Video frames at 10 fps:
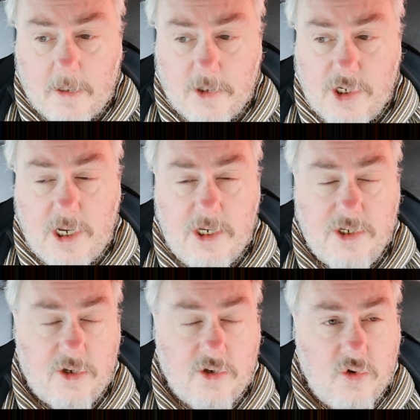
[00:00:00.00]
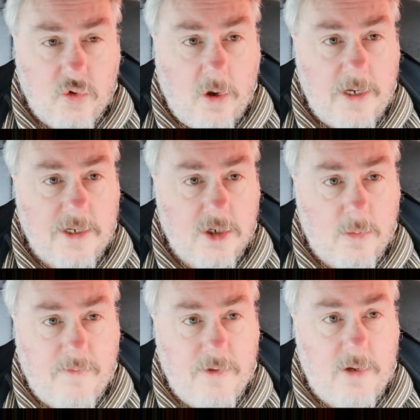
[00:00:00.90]
Jesus Christ,
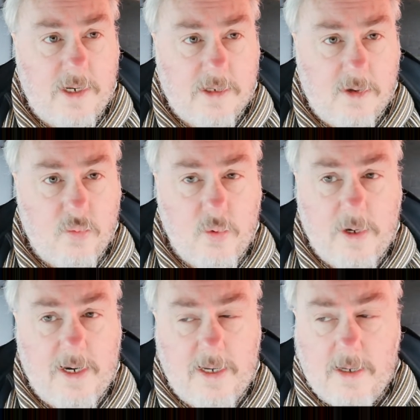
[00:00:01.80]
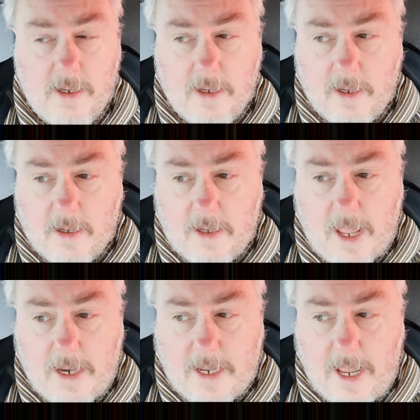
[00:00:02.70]
some of you need to really
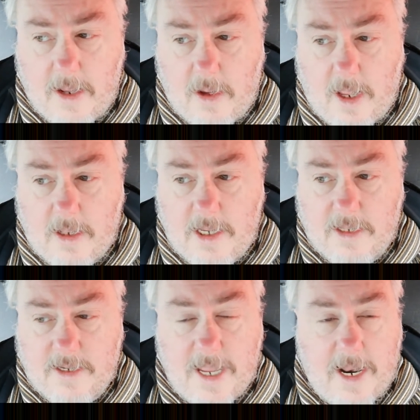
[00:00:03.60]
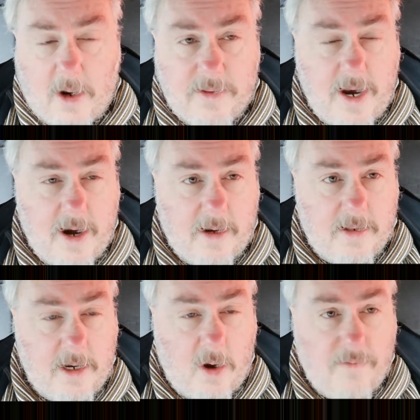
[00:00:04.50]
need to get out there,
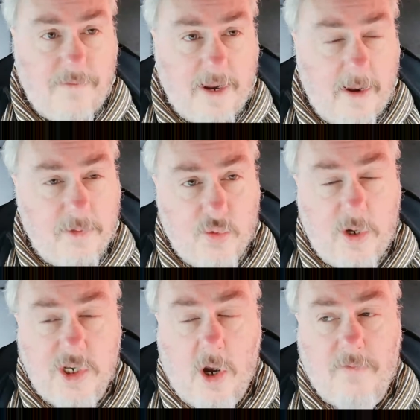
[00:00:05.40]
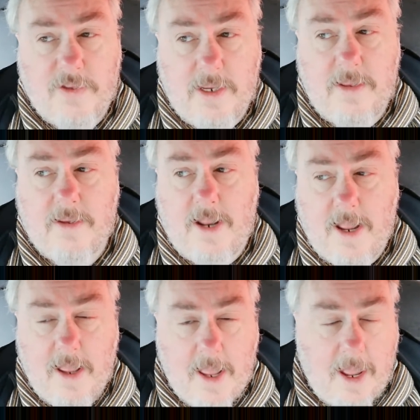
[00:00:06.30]
you know, forget, switch off the
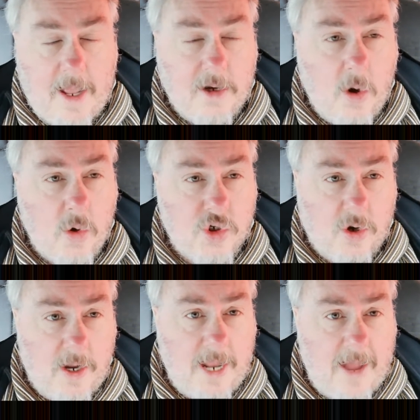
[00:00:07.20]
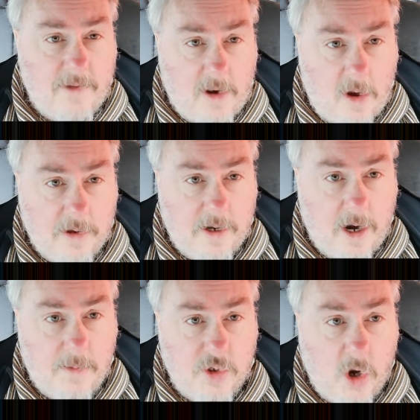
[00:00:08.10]
internet and go try and have a
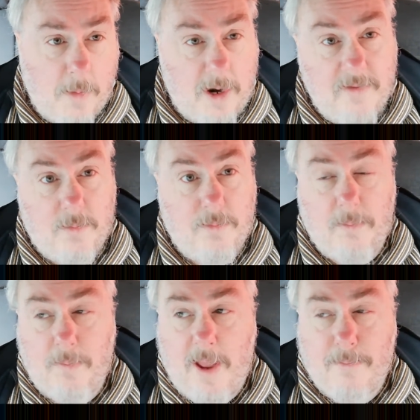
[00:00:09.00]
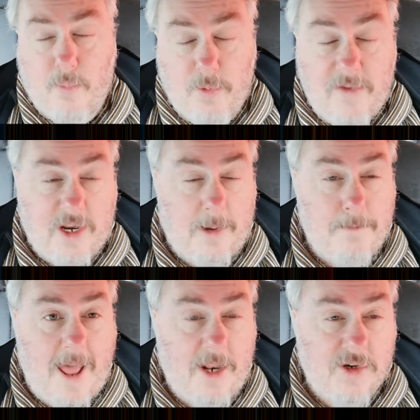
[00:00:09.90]
long-term job, or even better, if you
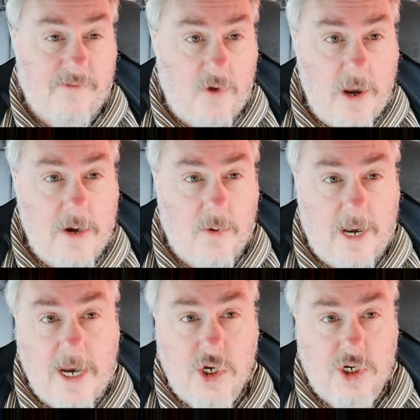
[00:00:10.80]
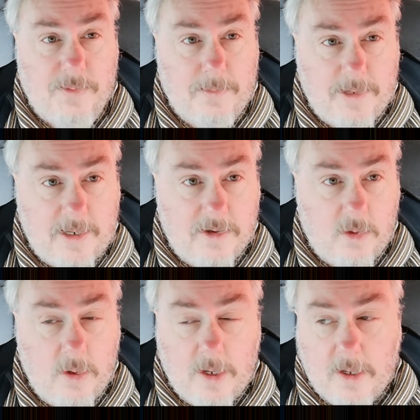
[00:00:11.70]
can manage to find a relationship to be
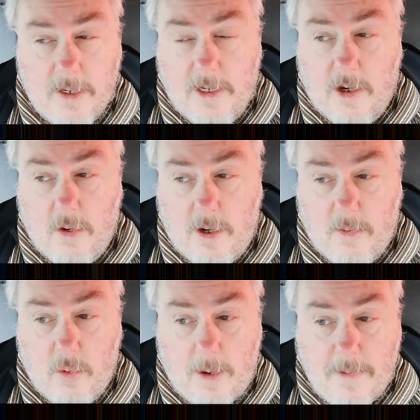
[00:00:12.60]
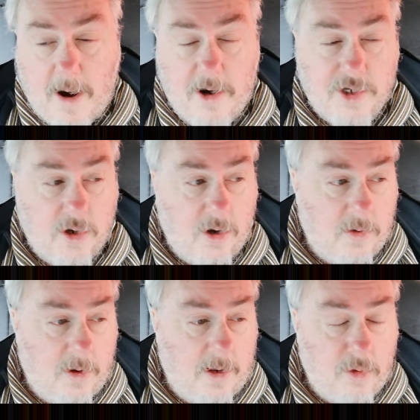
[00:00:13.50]
into, either a marriage
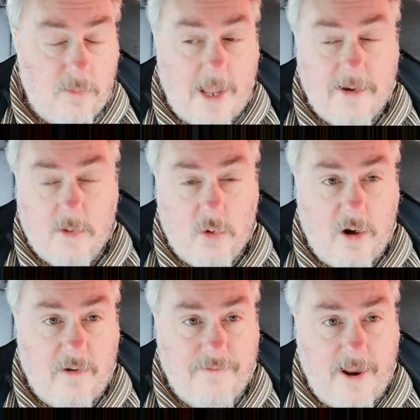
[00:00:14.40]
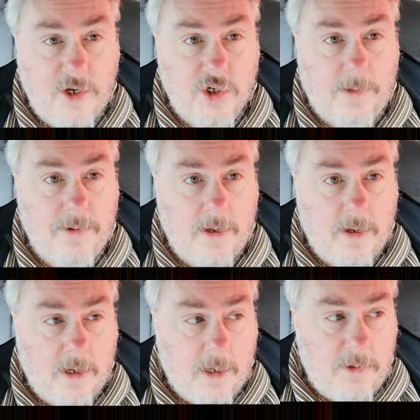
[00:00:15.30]
or a romantic one or a friendship,
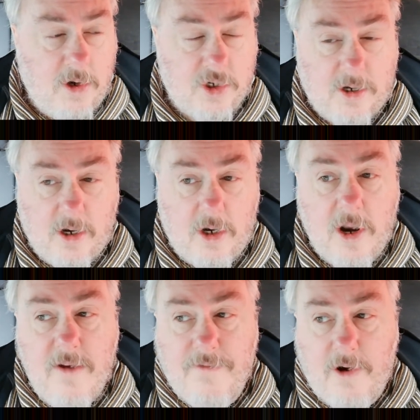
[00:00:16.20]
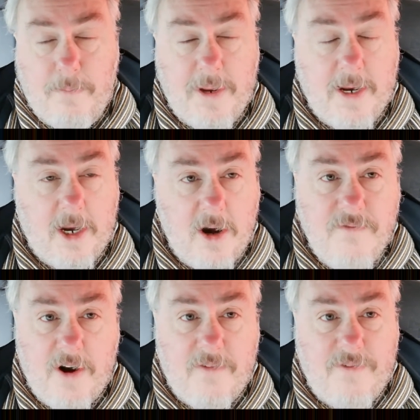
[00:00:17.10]
because you're in for
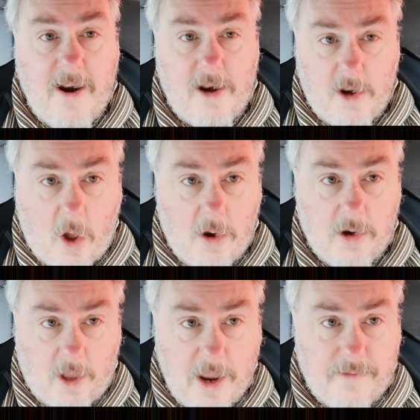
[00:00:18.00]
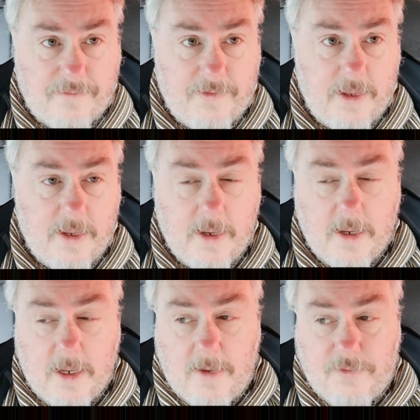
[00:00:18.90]
a very long life
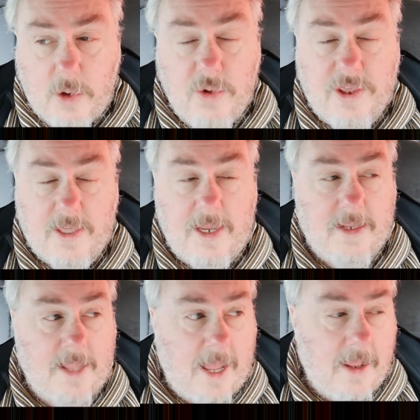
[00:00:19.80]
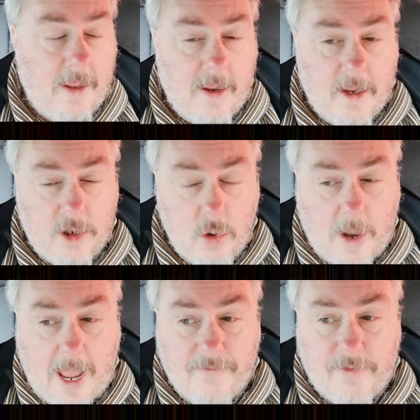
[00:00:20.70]
if you think that
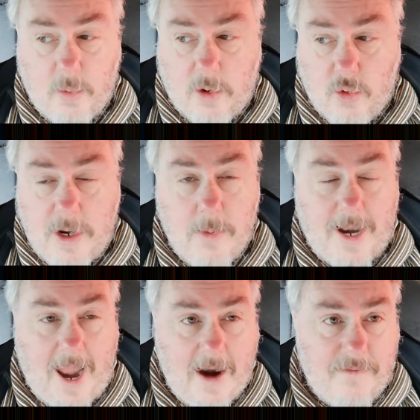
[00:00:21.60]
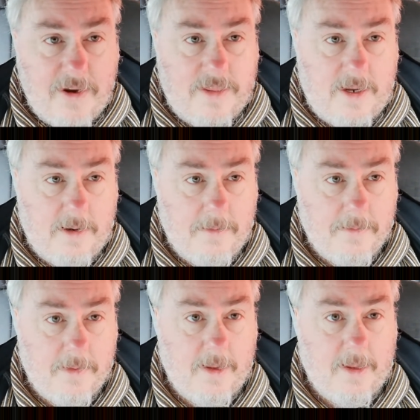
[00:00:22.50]
you have to agree with everything
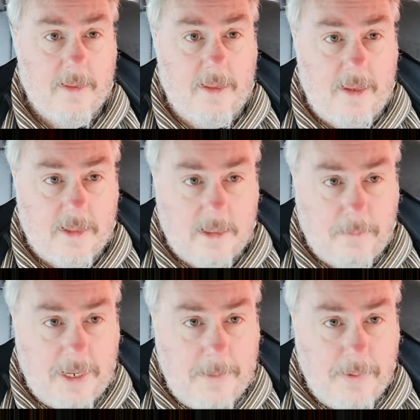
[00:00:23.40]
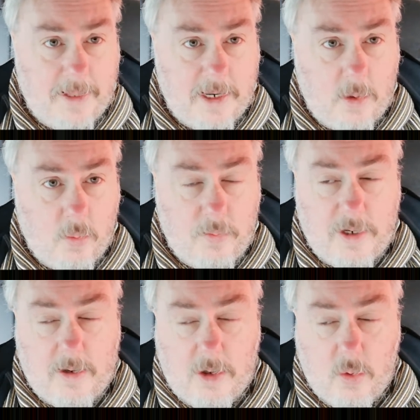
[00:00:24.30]
people that
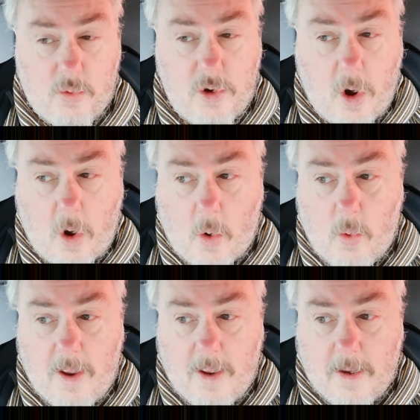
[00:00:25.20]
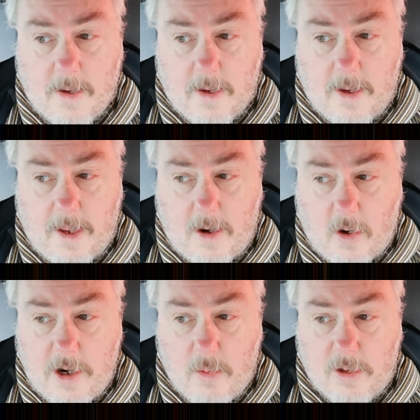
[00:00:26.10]
you know, or
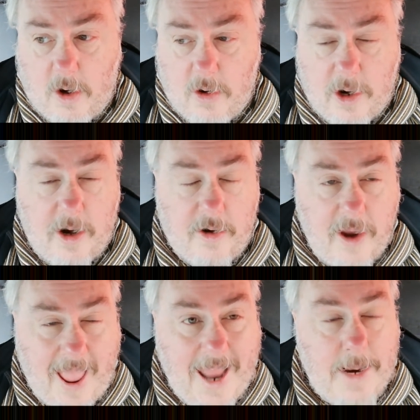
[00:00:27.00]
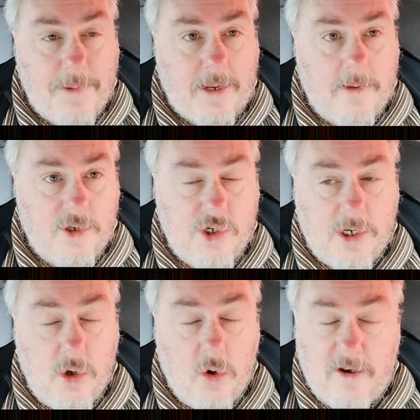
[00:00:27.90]
they're your enemy.
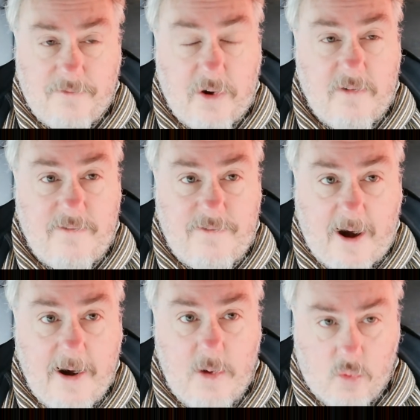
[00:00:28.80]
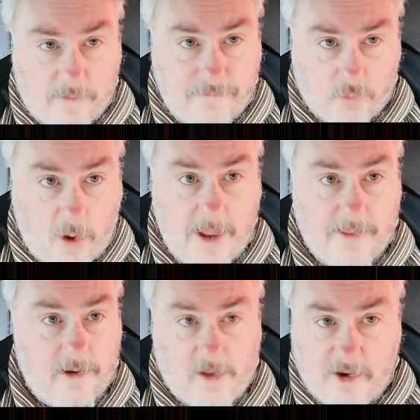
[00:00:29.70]
You're in for a very rough
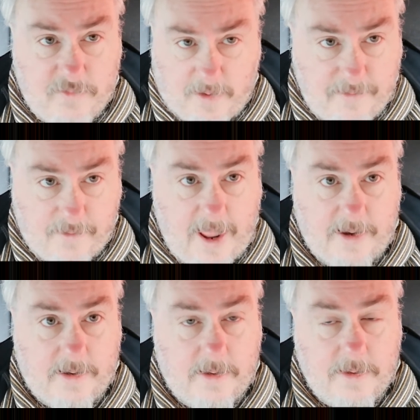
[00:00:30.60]
ride in life, my friend.